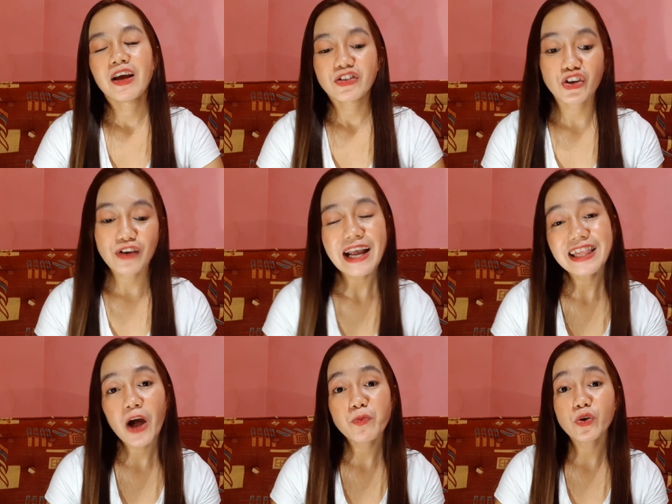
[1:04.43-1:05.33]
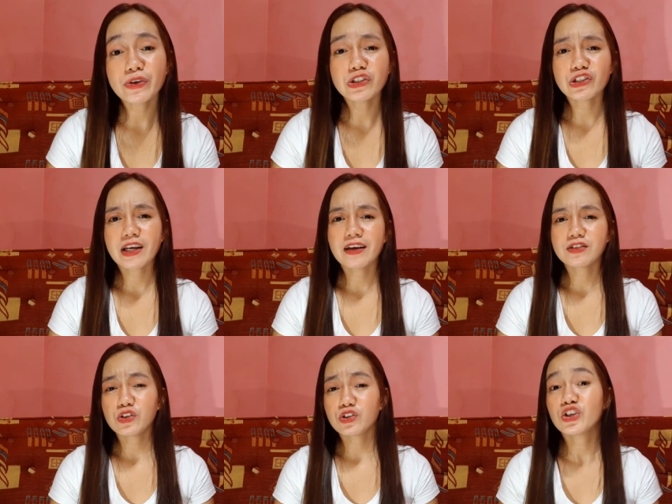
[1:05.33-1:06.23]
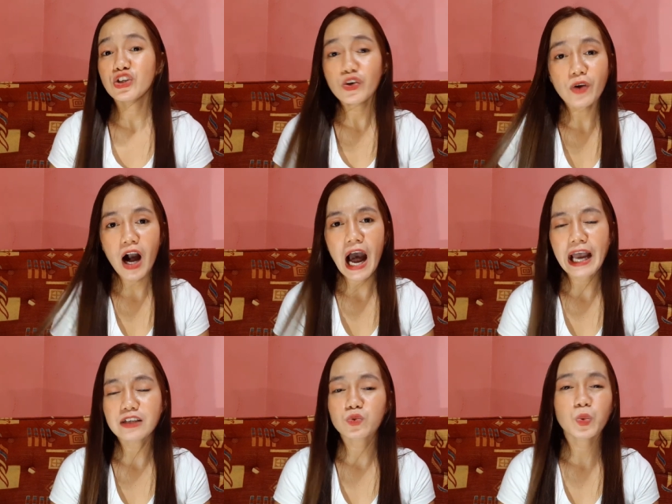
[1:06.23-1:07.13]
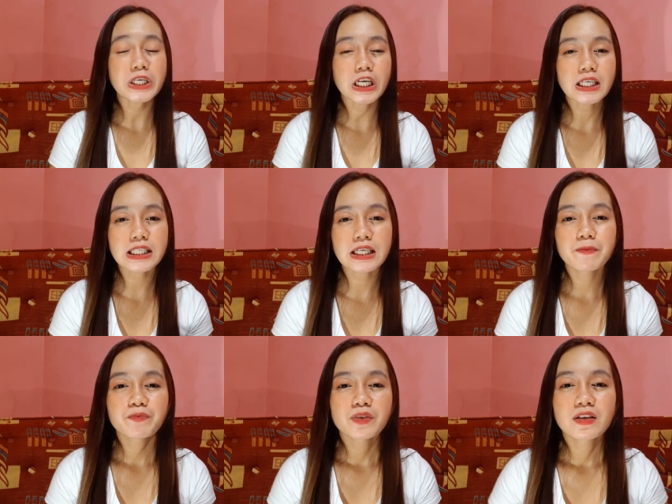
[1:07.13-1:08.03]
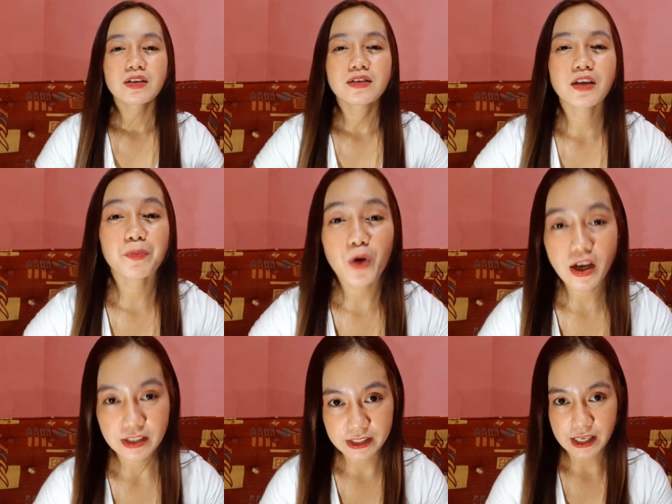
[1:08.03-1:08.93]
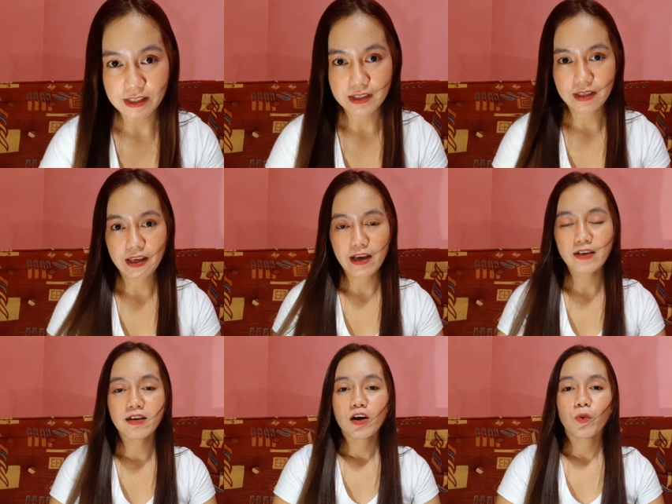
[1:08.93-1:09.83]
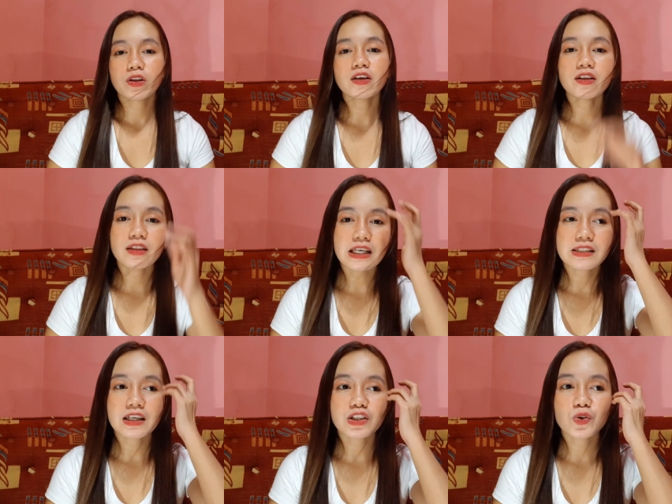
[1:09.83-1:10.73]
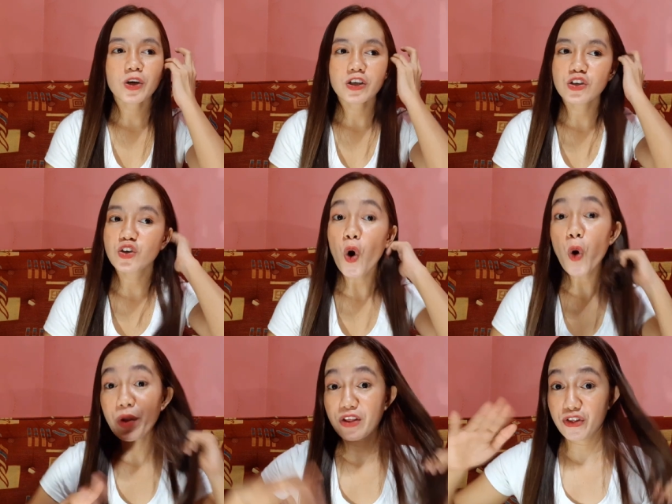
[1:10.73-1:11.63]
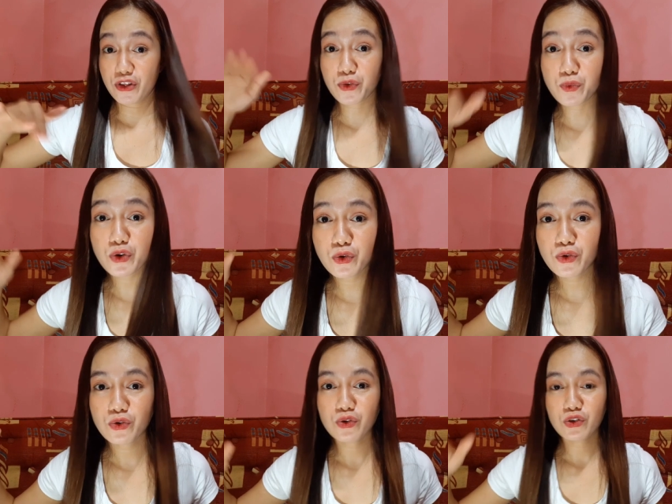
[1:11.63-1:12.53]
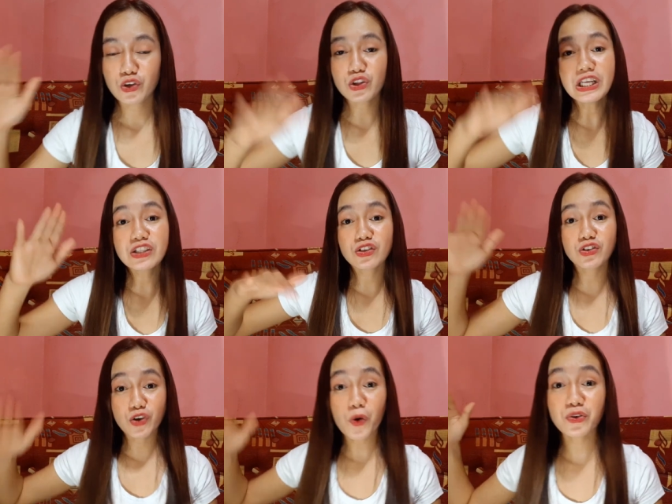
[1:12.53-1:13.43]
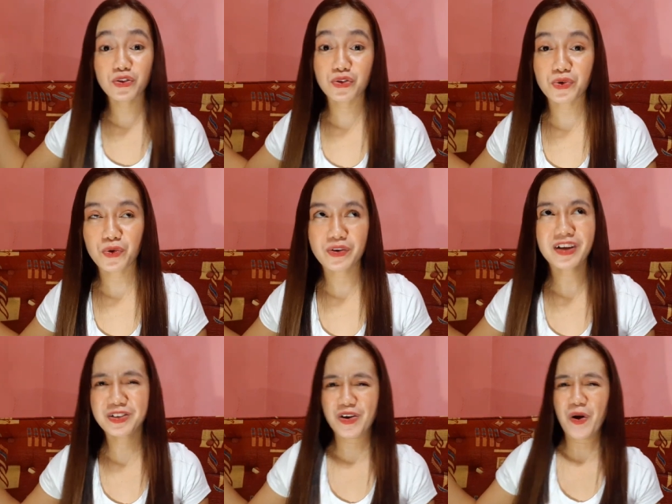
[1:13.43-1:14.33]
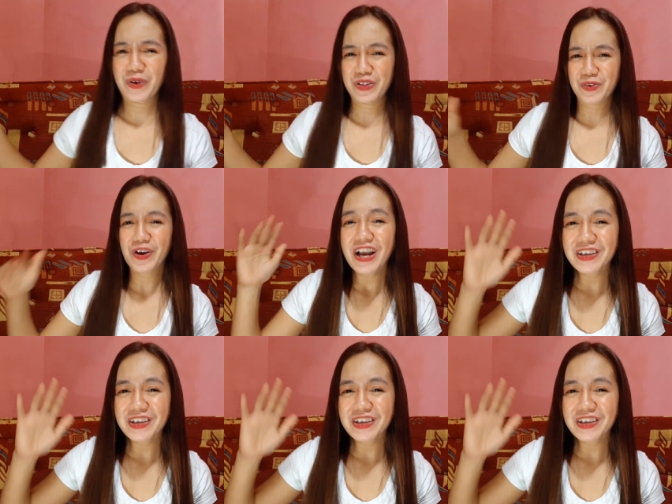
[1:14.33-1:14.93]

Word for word: So right now, I'm going to share to you guys what are the the processes, okay? What are the things that you are going through? You need to go through, not going through.